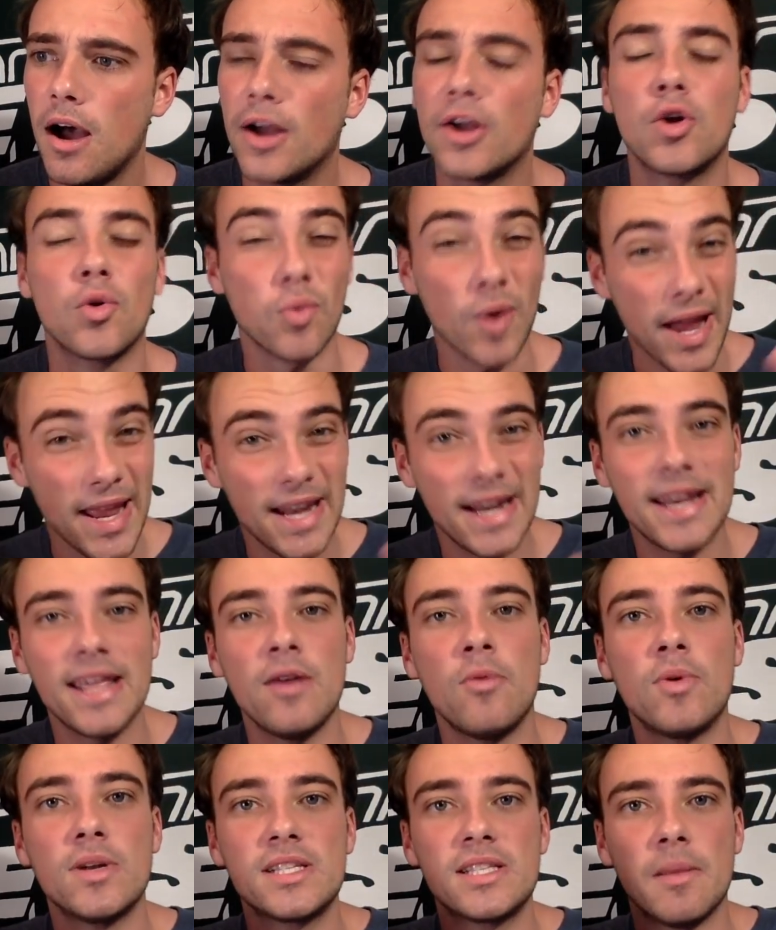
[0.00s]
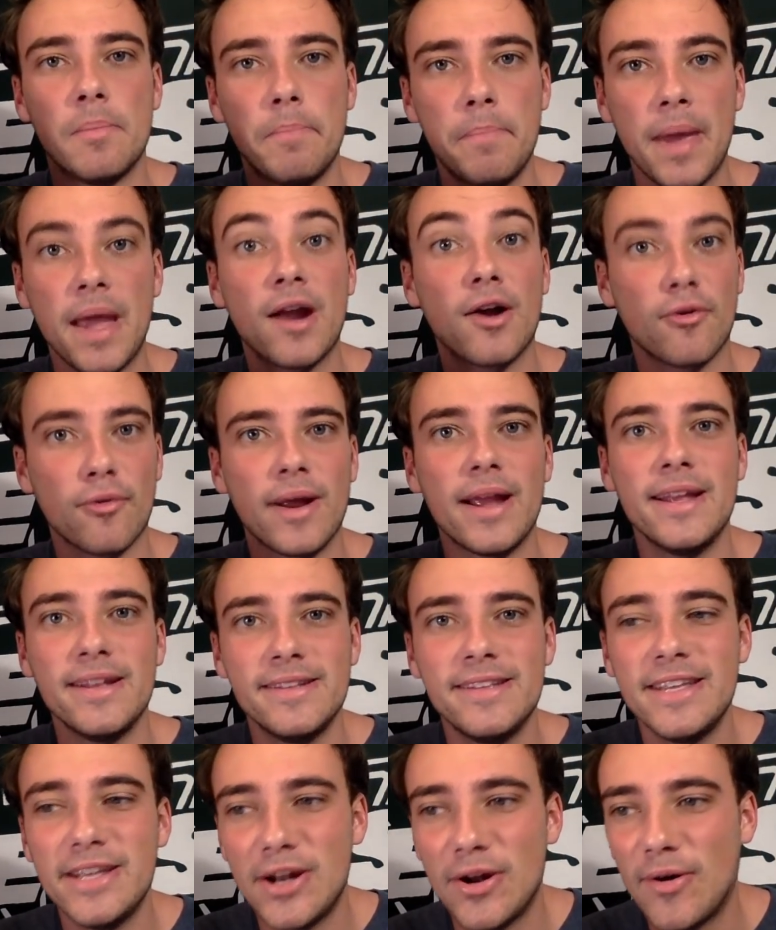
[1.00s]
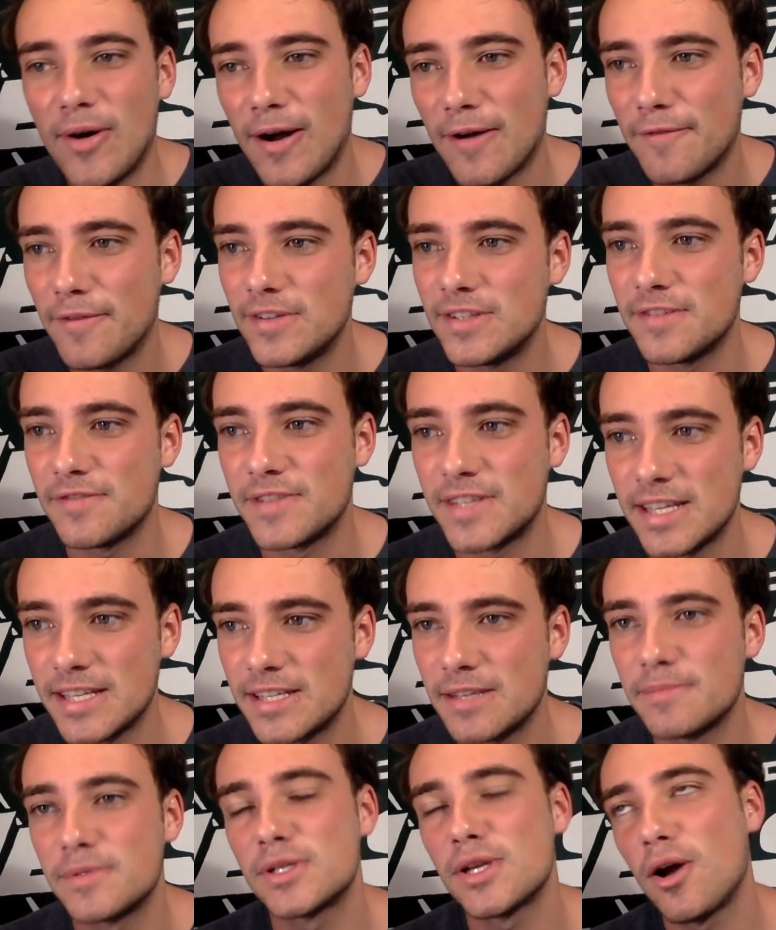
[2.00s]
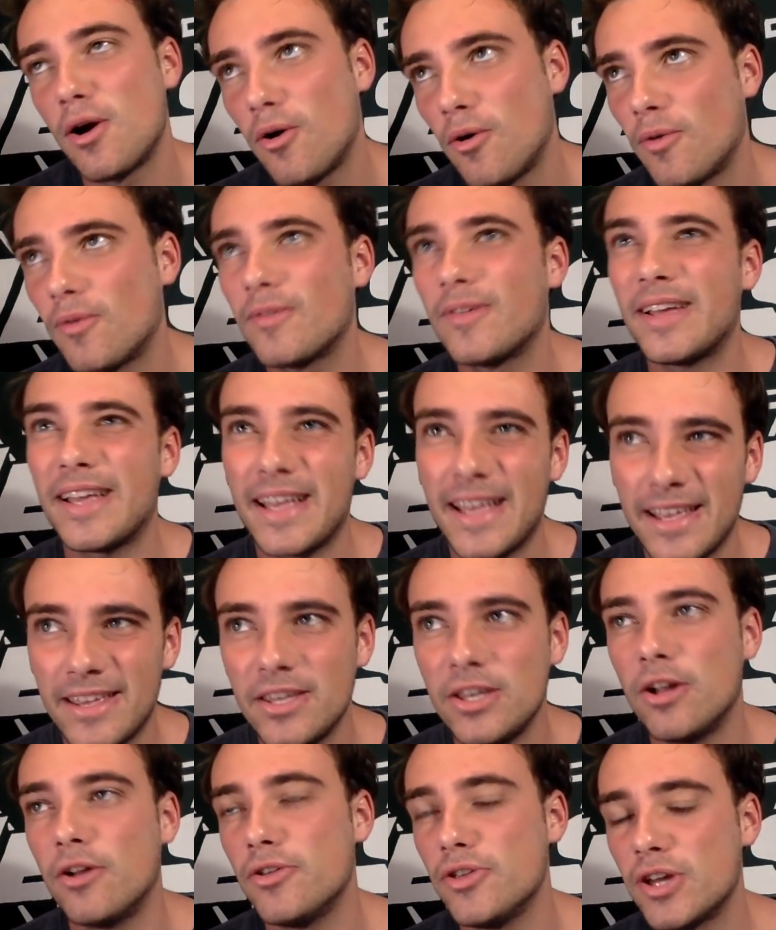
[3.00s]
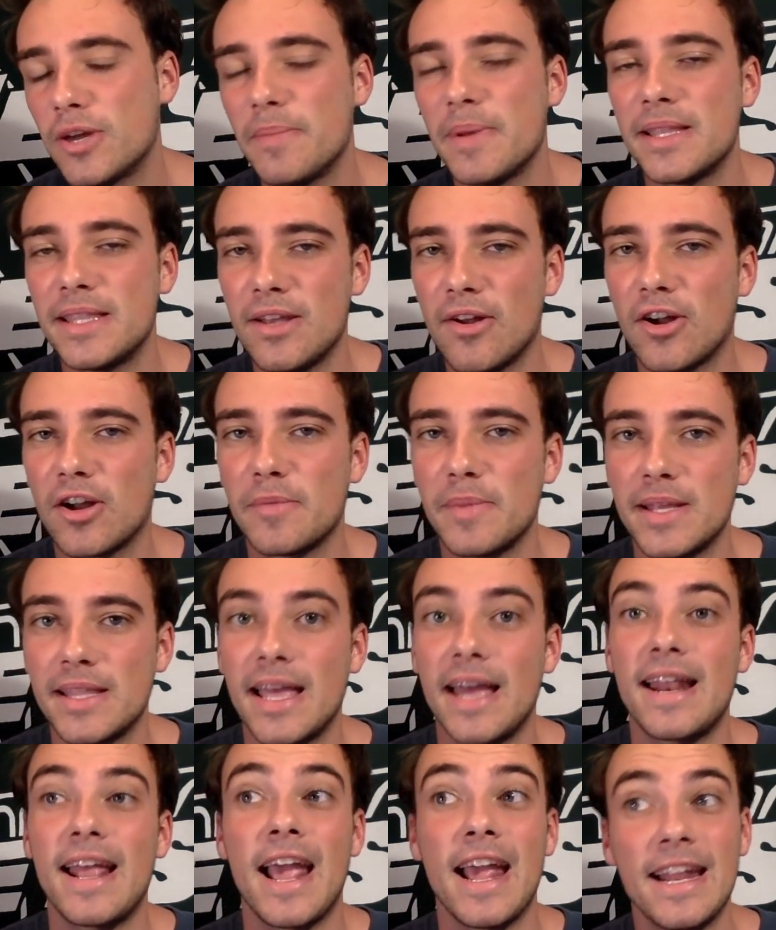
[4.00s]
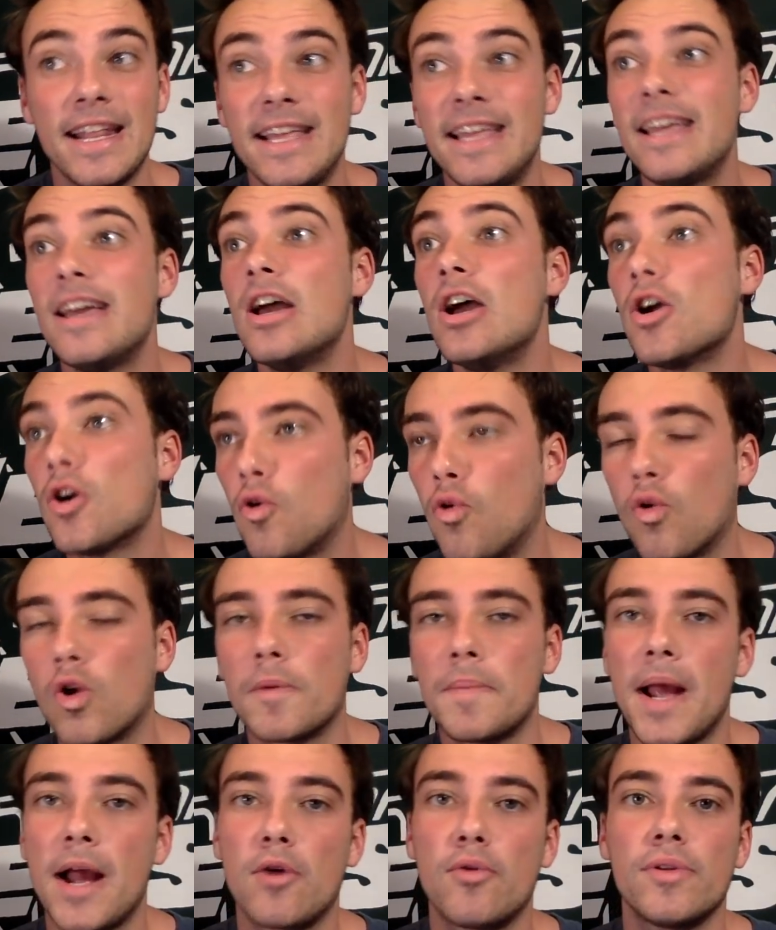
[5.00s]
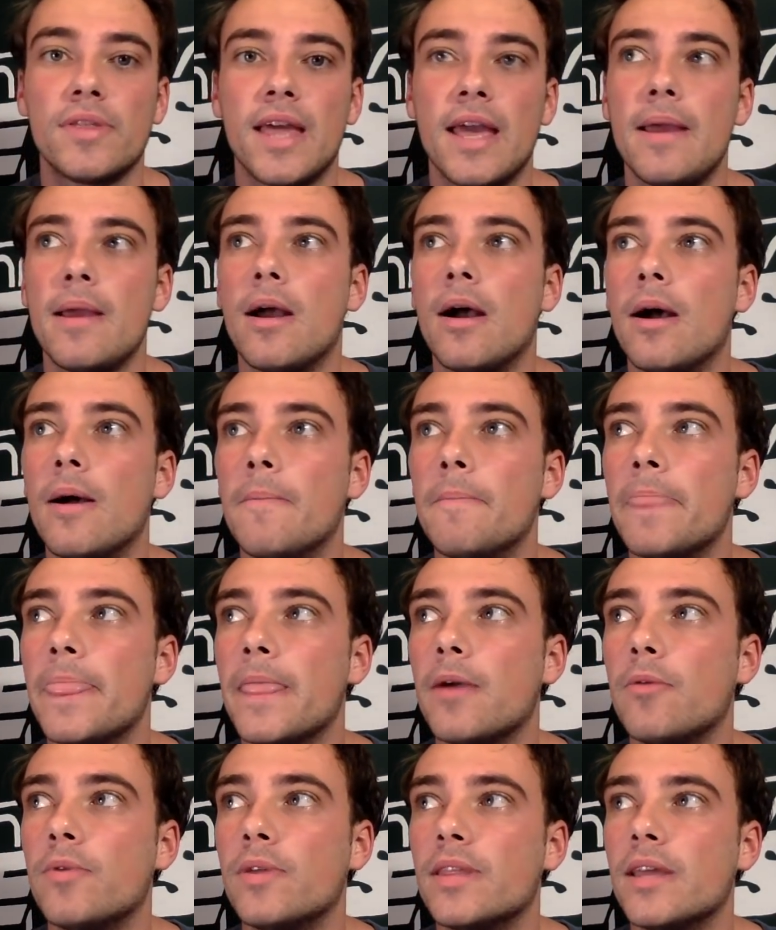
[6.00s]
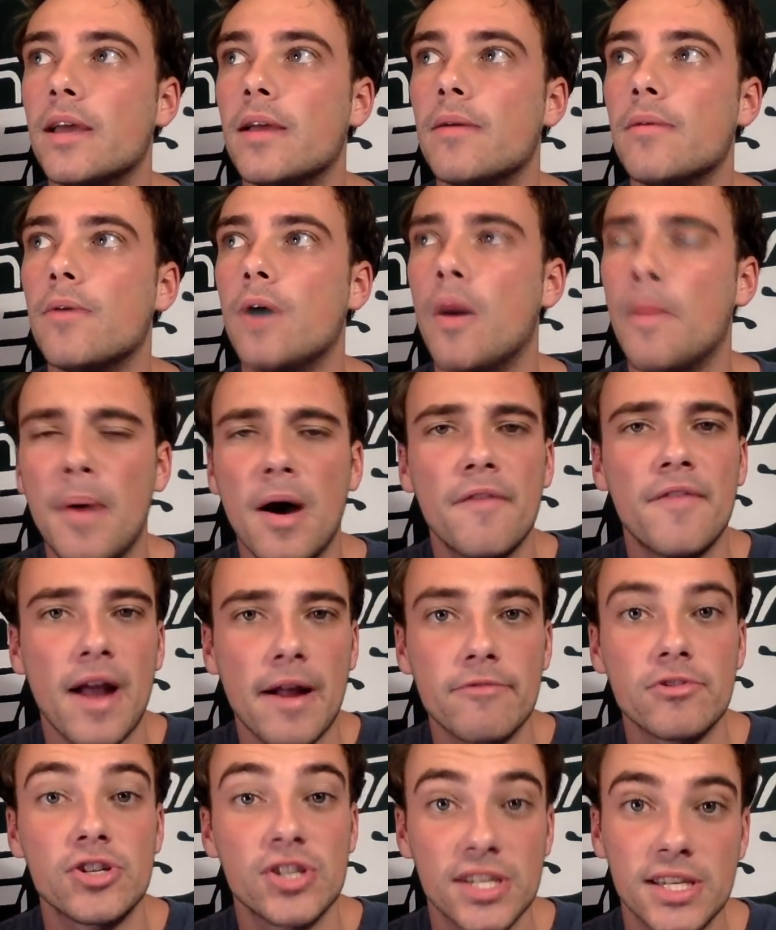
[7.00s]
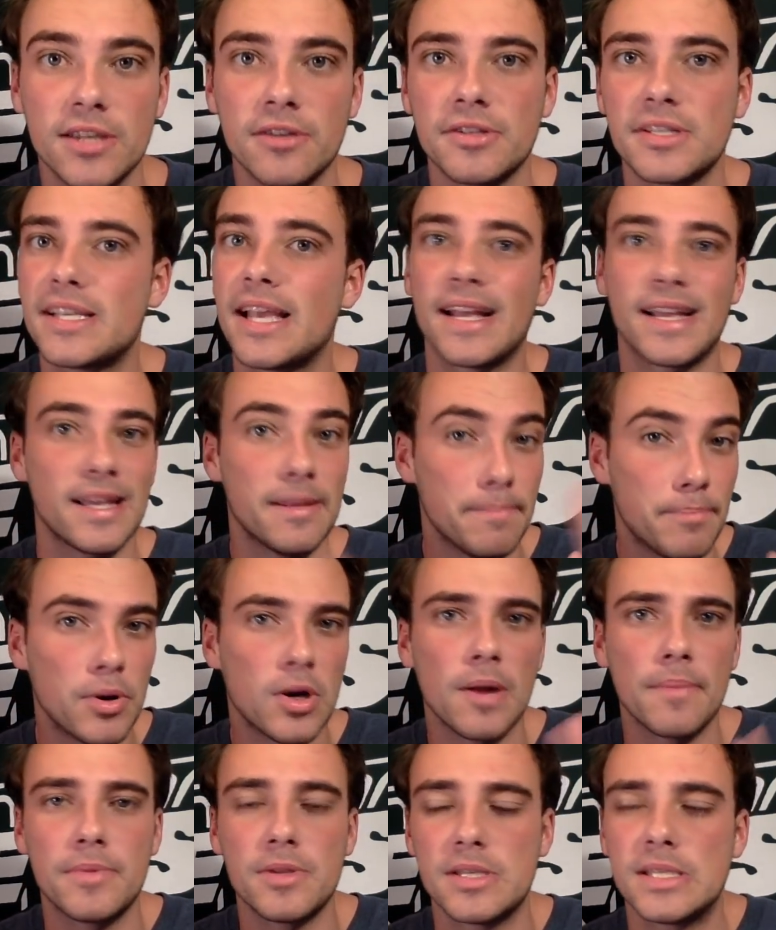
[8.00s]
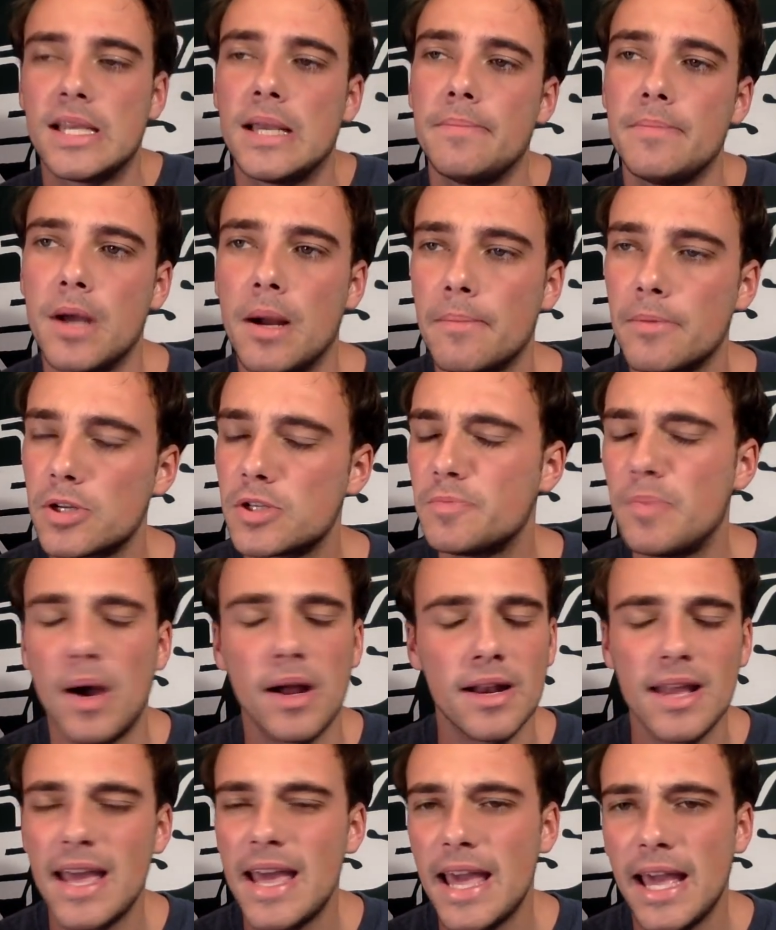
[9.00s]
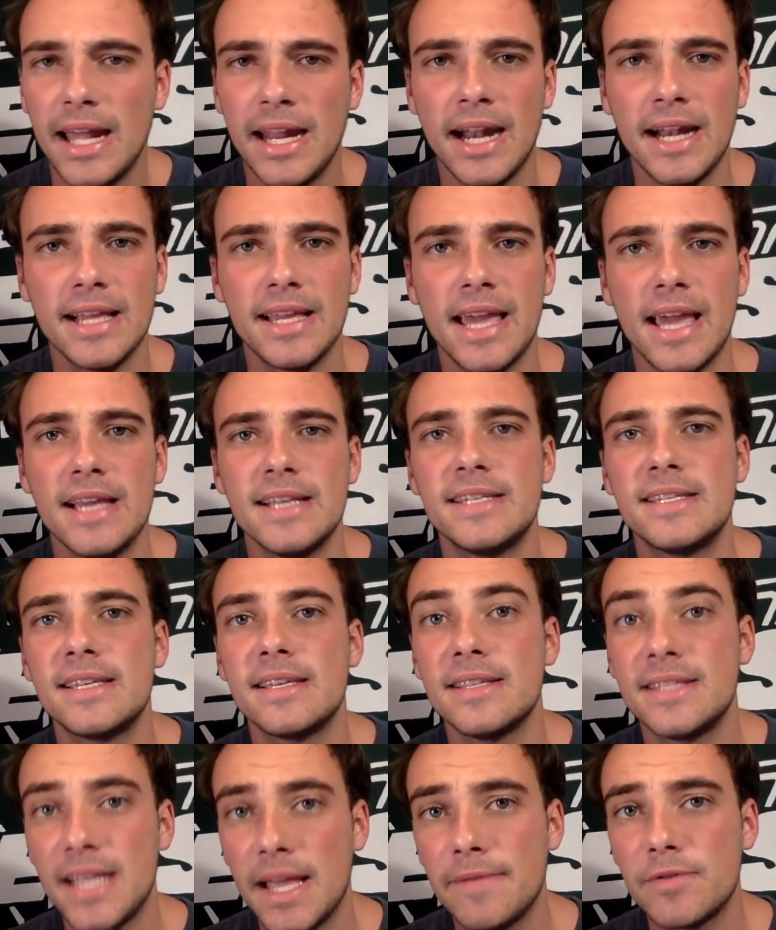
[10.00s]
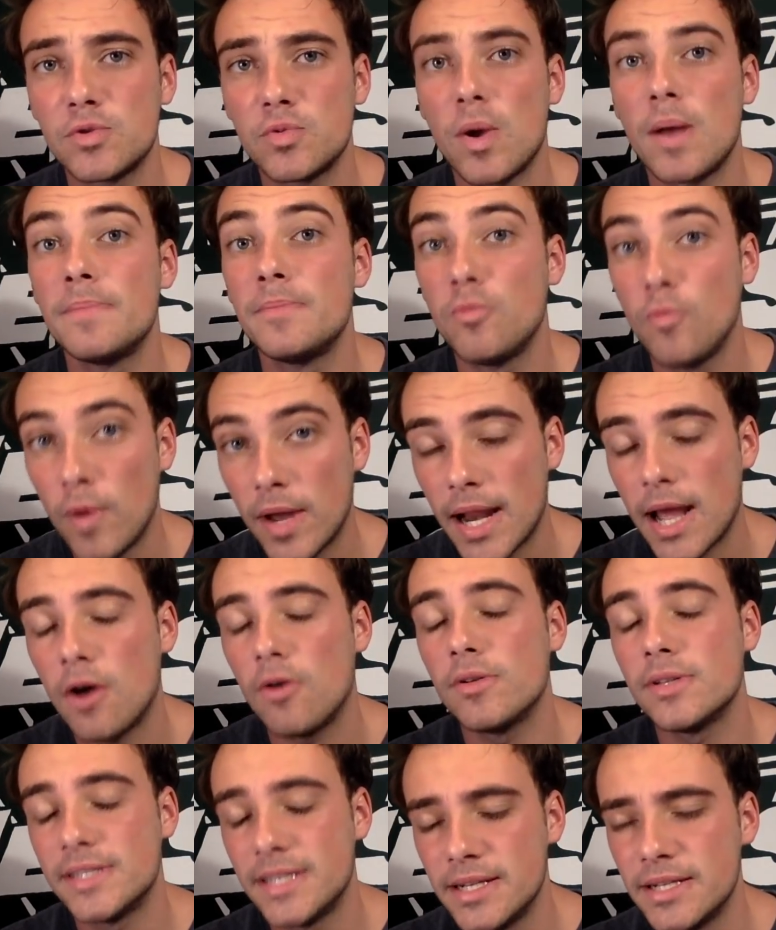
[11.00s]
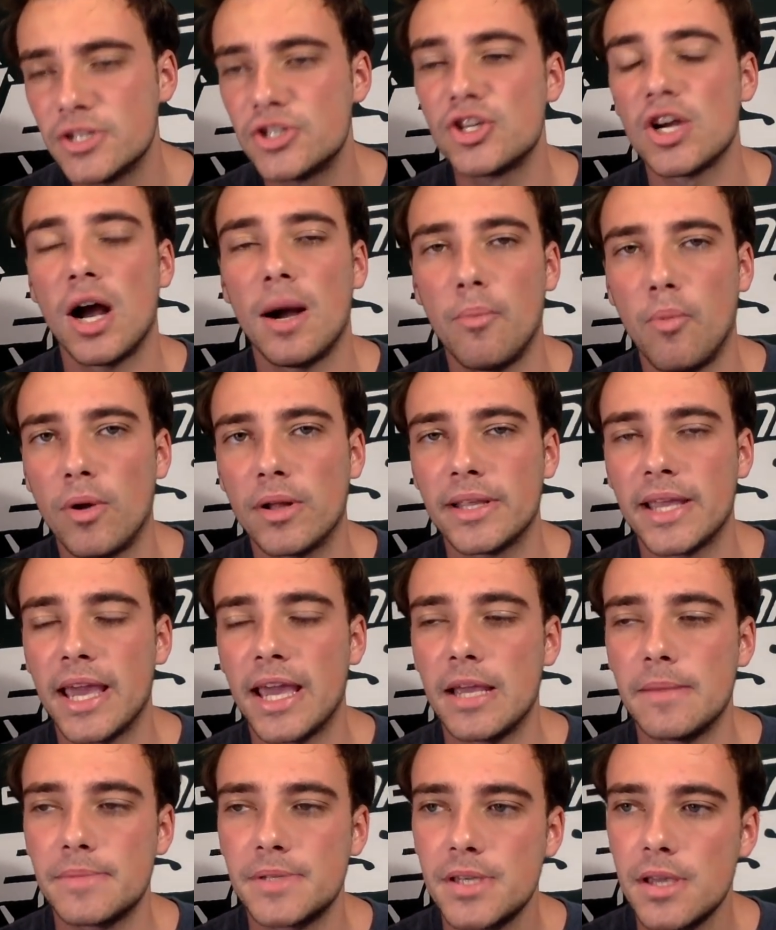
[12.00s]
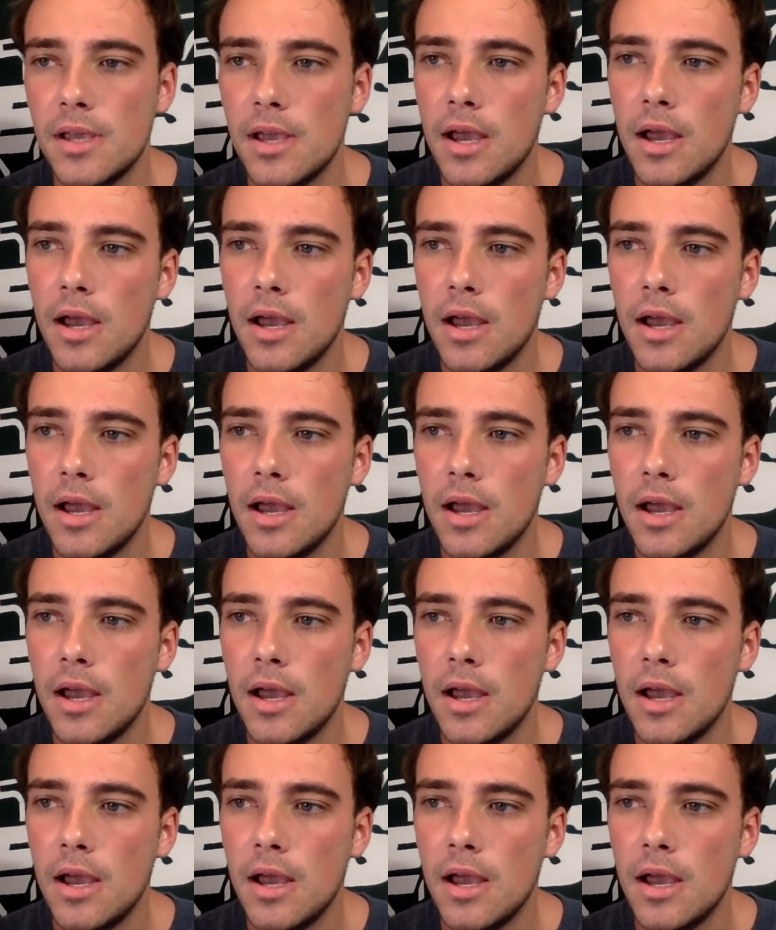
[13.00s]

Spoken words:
Granted, it was the Bear Raid, you know, offensive system, so, you know, you can make the argument that any quarterback with a above average skill set can put up the same numbers. But in any case, Davis Webb went out, did his job, won games.